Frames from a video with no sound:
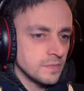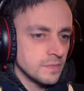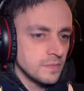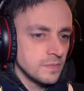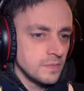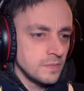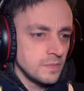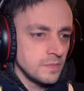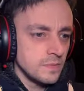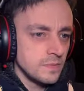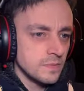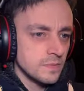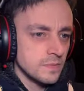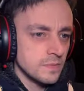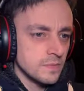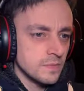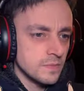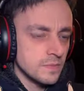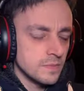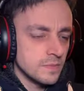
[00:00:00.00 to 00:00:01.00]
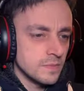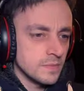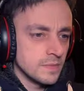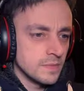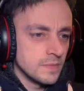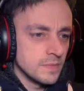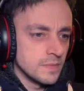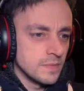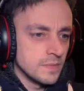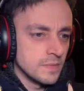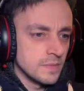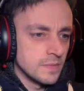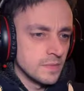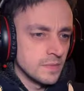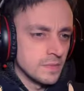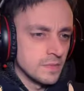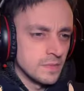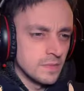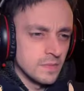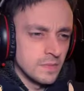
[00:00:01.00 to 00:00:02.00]

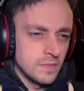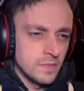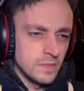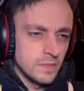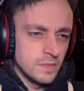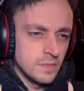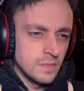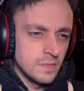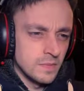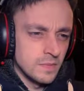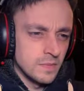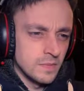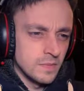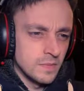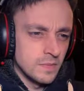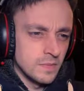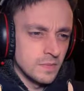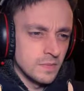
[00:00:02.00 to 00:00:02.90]
No one is speaking in this clip.